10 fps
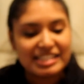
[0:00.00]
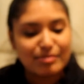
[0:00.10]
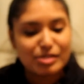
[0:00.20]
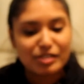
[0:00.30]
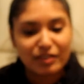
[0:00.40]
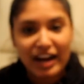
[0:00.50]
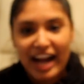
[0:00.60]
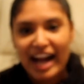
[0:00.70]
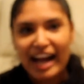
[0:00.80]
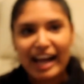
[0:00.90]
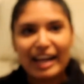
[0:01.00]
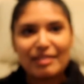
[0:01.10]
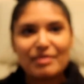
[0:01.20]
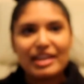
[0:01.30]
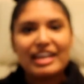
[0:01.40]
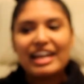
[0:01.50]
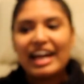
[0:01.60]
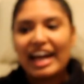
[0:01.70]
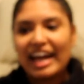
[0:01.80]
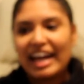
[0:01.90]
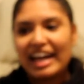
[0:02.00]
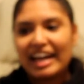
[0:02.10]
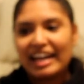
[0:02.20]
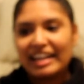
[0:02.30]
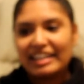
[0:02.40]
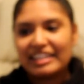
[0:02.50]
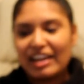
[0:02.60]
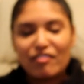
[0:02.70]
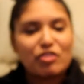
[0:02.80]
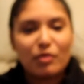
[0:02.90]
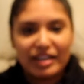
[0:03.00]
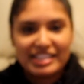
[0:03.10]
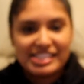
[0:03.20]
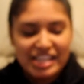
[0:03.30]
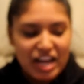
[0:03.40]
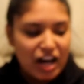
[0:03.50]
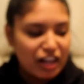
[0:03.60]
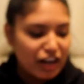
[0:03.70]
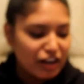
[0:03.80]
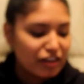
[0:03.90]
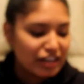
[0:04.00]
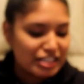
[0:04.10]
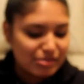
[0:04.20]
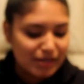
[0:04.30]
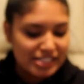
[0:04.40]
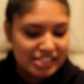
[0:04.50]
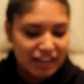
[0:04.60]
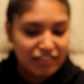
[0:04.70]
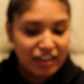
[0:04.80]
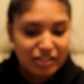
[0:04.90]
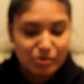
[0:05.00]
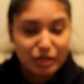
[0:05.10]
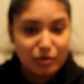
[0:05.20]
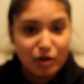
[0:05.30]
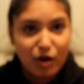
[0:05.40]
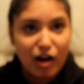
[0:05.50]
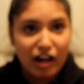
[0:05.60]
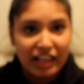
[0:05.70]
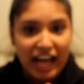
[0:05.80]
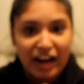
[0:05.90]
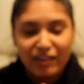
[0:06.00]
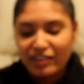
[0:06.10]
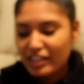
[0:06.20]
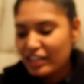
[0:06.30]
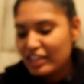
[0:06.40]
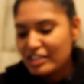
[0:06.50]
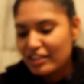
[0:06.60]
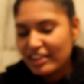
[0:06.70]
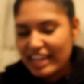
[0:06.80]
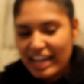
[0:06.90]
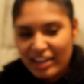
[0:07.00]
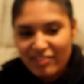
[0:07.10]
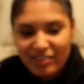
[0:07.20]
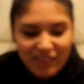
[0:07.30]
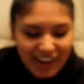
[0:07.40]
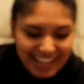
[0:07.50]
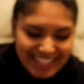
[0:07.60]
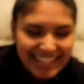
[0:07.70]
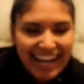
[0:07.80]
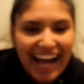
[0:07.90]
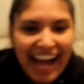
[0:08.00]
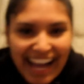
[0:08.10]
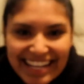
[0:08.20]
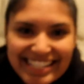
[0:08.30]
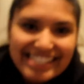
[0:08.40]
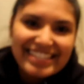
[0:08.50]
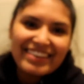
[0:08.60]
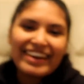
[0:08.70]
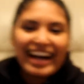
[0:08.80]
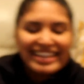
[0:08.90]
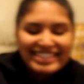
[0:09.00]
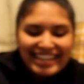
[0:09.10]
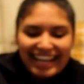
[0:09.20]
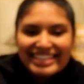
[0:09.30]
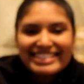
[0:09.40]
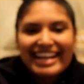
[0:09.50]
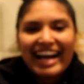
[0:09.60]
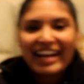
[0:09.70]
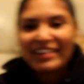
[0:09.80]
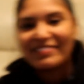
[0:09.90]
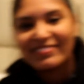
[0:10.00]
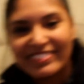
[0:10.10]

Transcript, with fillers: subscribe, and if you want to see all our Christmas stuff because we do go all out. So thank you for watching guys. See you guys next time.